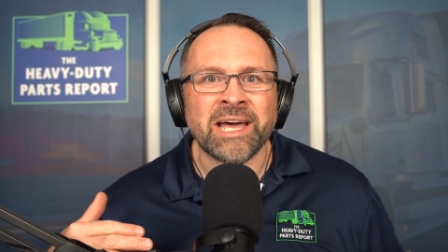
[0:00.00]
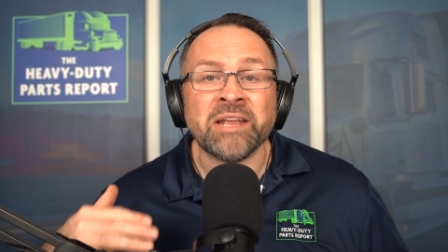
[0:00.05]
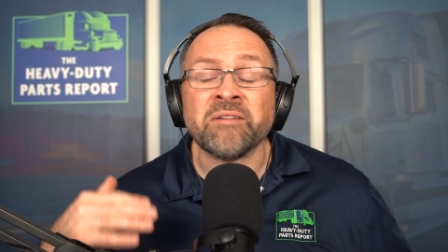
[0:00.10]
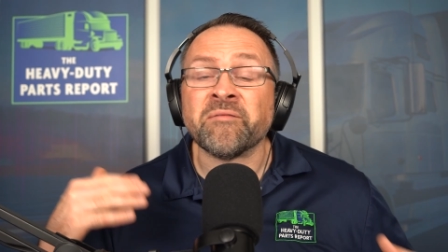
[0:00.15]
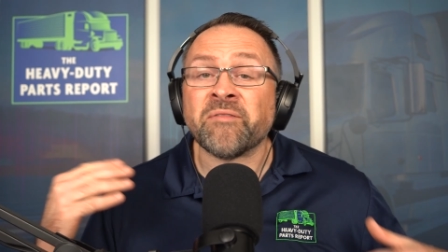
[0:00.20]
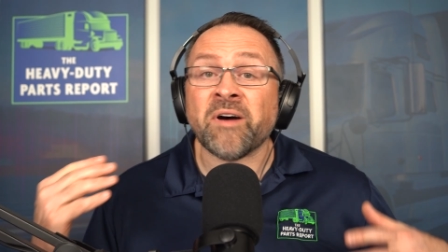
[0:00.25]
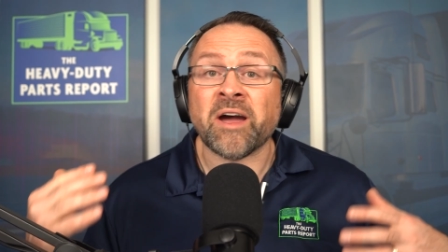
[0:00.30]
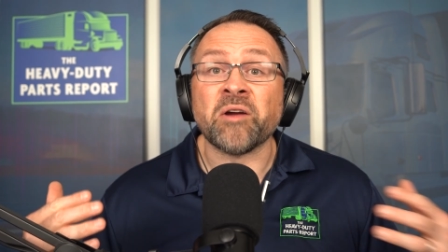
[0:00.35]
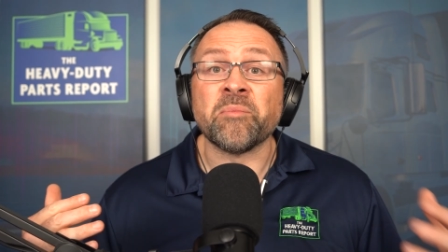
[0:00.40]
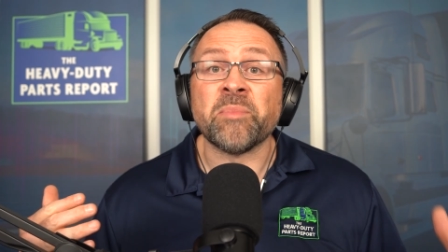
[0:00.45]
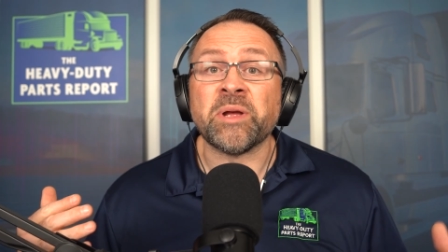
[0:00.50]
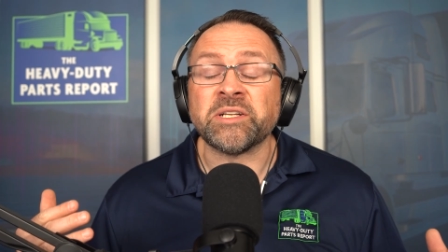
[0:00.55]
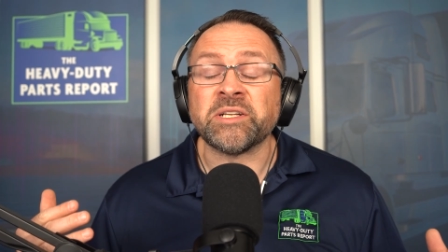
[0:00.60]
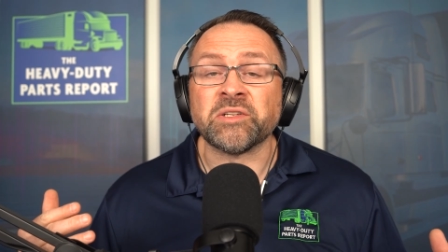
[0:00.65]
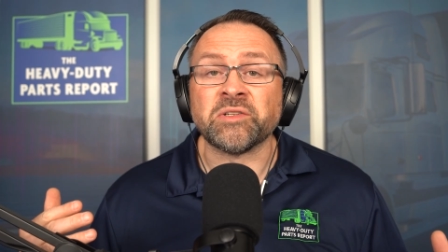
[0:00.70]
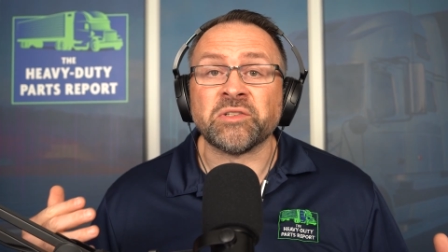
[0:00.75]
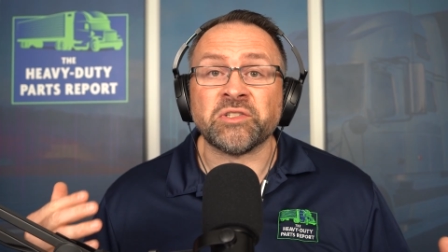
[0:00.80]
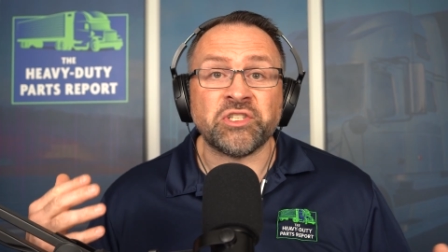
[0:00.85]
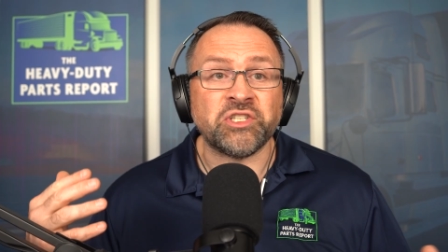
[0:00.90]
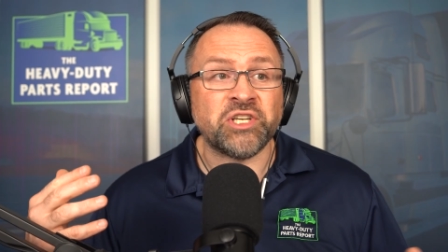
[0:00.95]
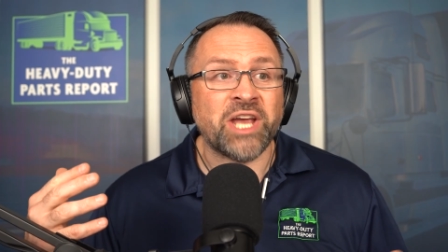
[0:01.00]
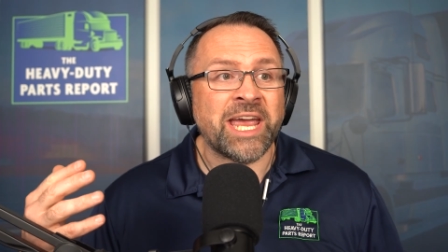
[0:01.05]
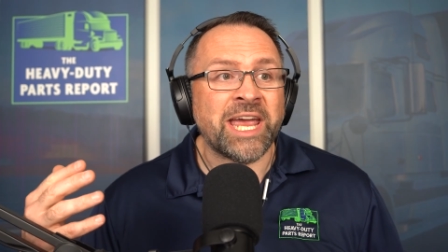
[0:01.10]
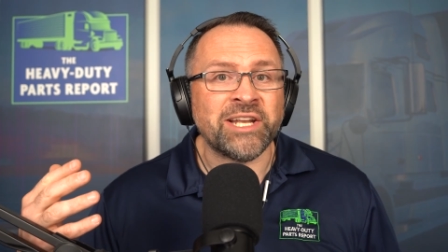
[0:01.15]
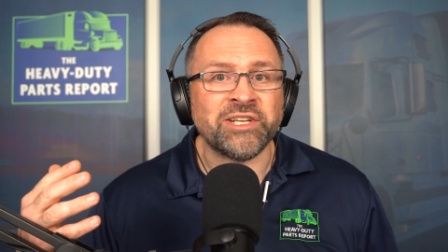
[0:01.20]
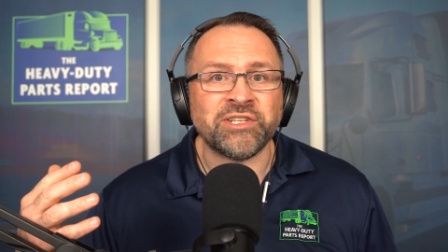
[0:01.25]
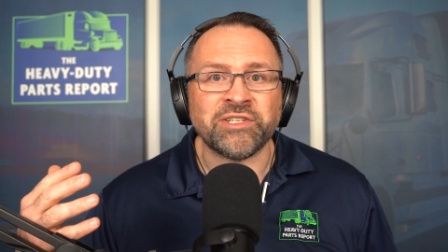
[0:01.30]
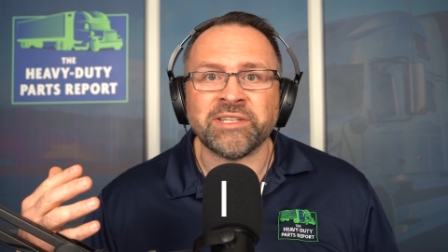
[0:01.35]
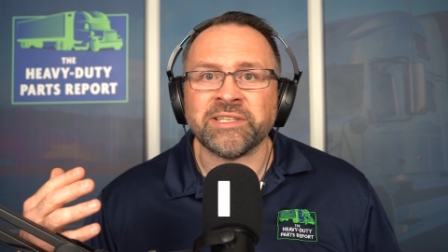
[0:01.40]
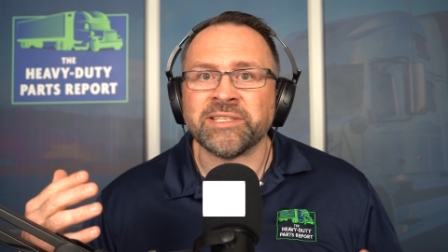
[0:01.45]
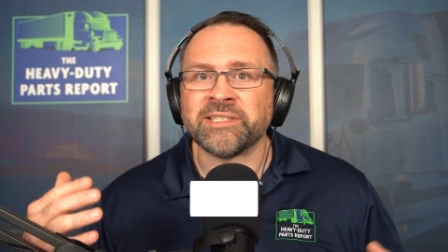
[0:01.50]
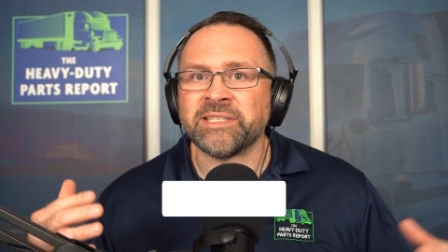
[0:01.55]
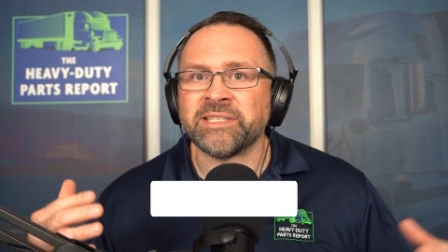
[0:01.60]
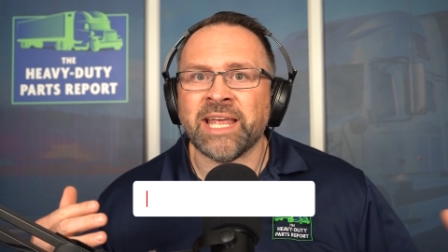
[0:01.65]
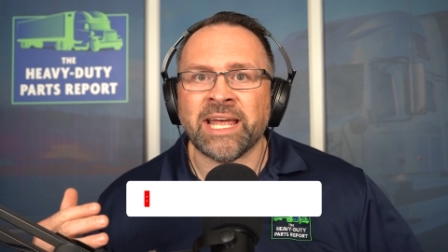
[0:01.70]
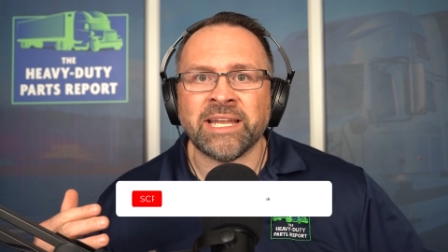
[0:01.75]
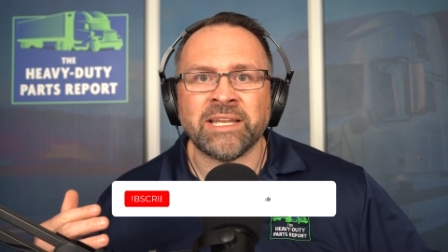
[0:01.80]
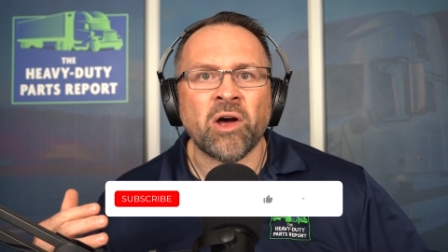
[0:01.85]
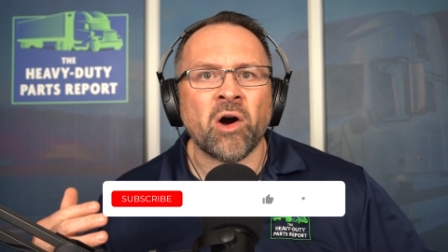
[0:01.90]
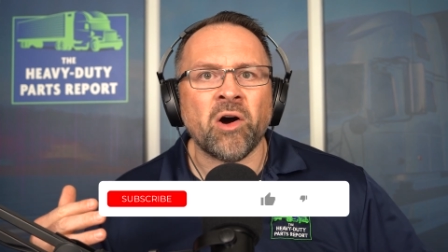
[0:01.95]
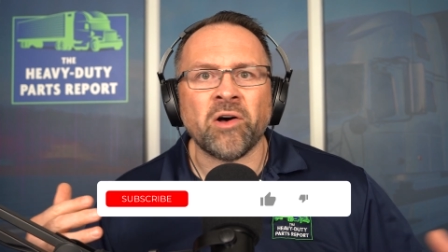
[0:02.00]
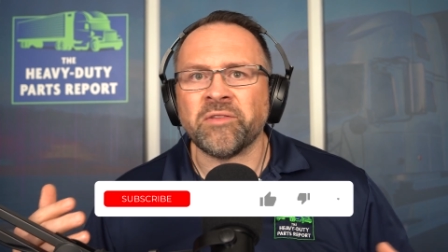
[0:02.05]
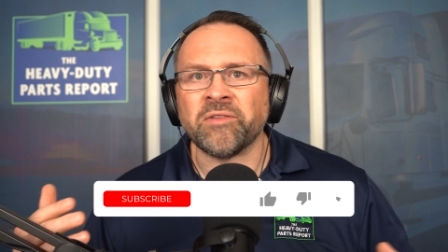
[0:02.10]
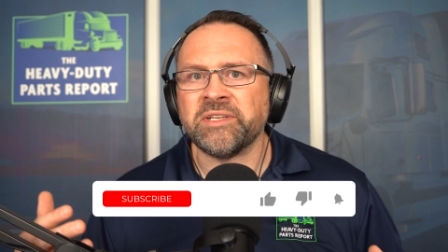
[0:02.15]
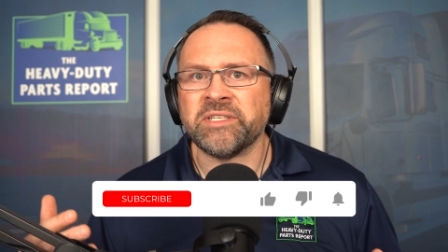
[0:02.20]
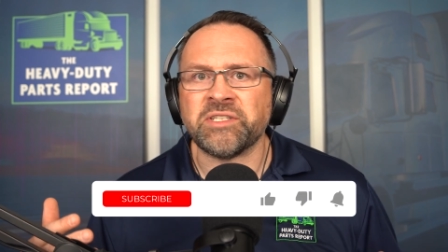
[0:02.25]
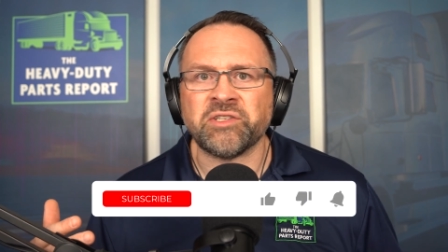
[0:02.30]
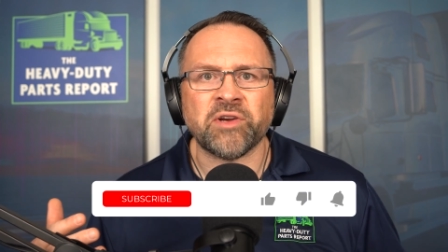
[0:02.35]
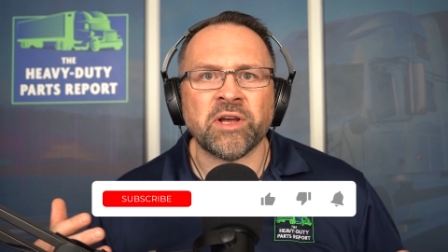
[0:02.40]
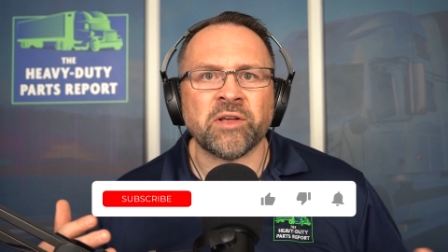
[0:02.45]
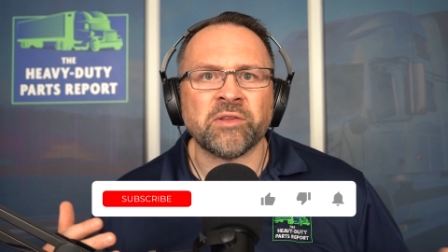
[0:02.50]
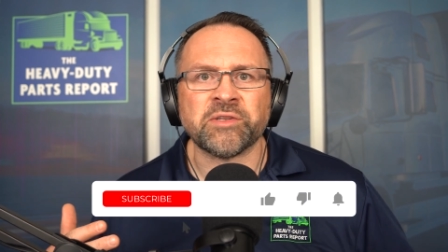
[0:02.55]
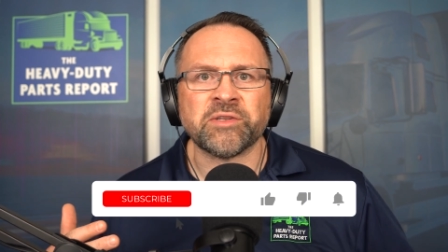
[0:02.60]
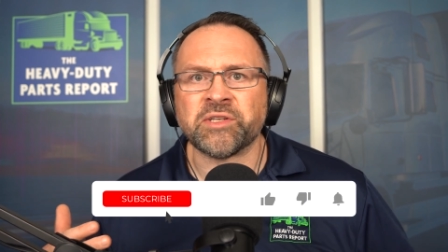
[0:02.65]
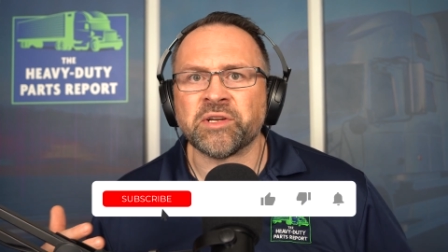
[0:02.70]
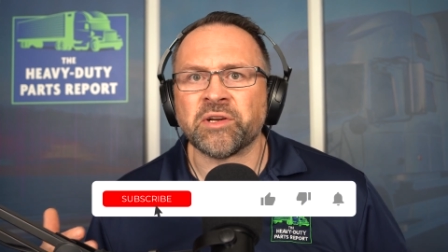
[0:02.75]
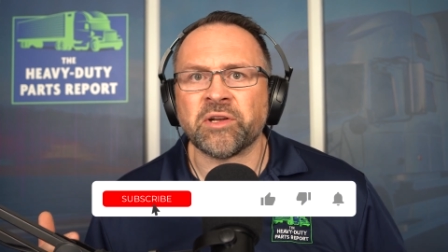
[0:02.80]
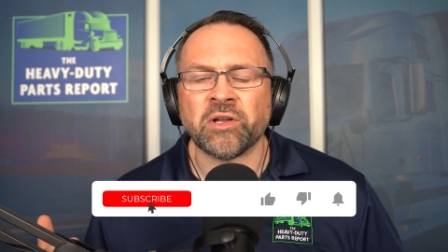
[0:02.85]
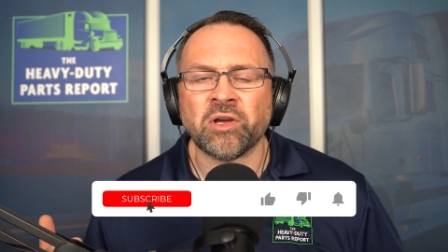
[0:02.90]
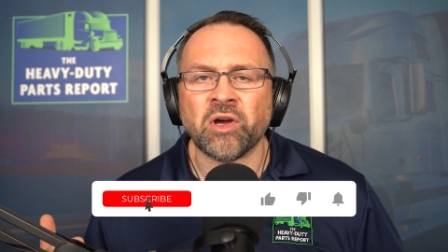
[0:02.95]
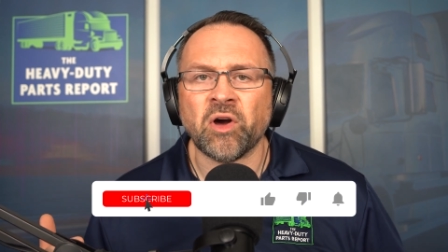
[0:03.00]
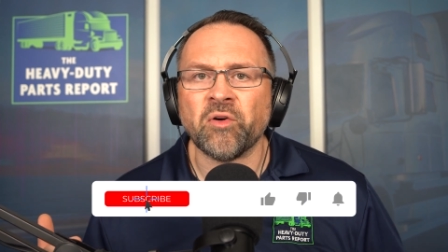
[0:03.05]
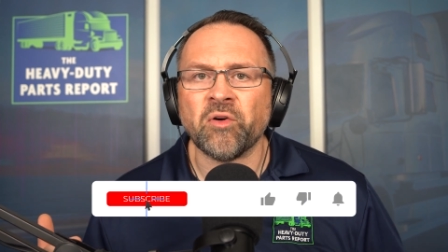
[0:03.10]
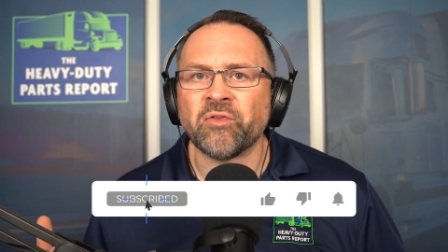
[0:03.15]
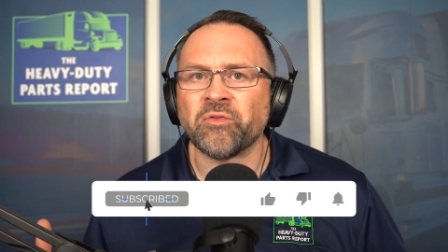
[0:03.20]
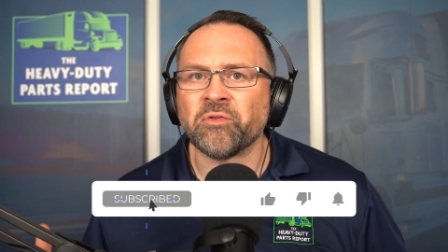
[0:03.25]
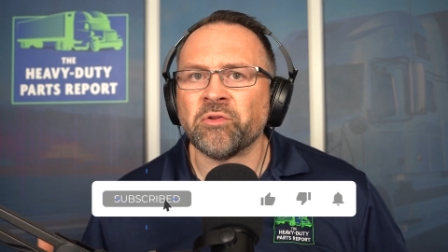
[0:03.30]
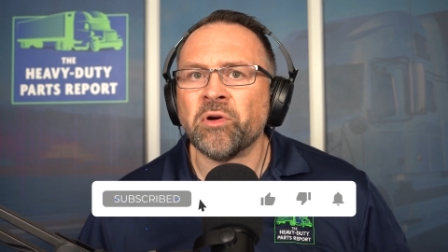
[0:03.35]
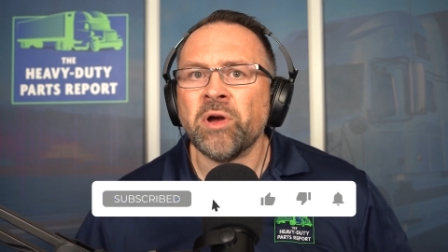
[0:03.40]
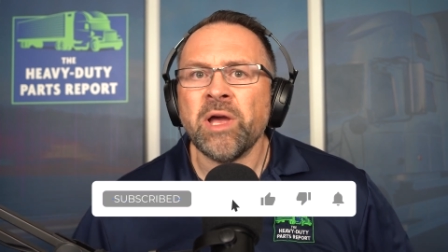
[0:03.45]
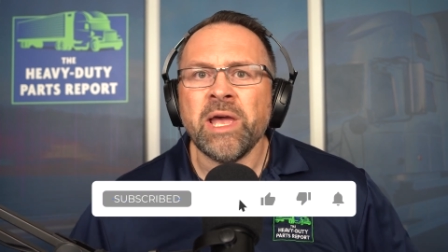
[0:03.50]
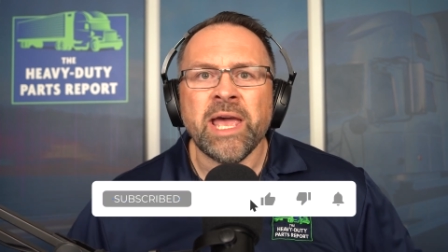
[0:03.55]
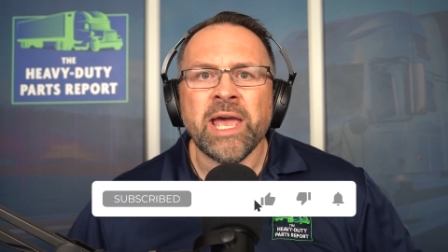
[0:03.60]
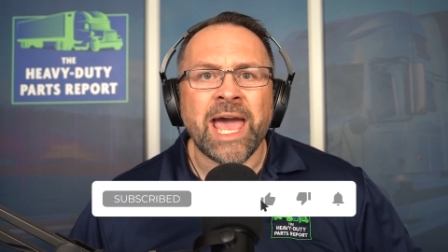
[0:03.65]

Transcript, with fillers: environmental changes that all these trailers are going to go through?